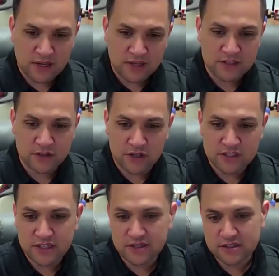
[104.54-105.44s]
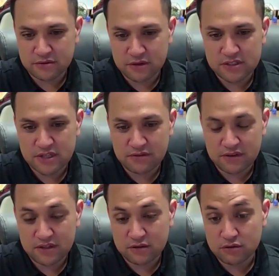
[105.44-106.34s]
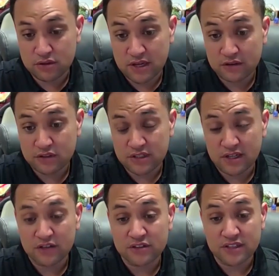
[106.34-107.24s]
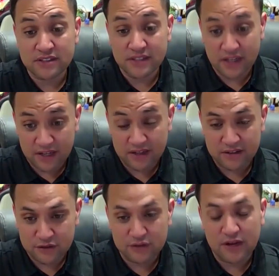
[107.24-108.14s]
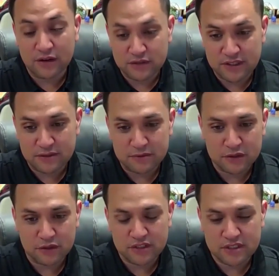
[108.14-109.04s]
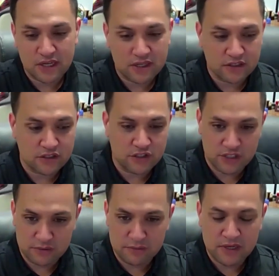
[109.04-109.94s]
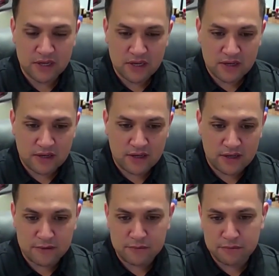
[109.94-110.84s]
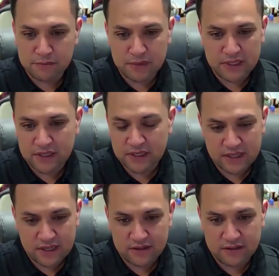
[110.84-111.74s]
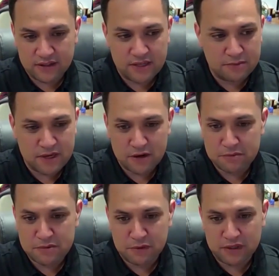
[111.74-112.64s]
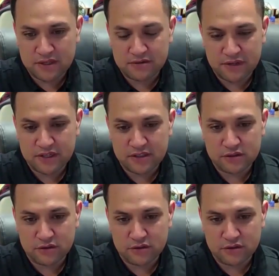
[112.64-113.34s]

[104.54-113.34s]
And it's costing us around $72,000 a day to house them. So it's not cheap. Um, but again, keeping our people in Hawaii is so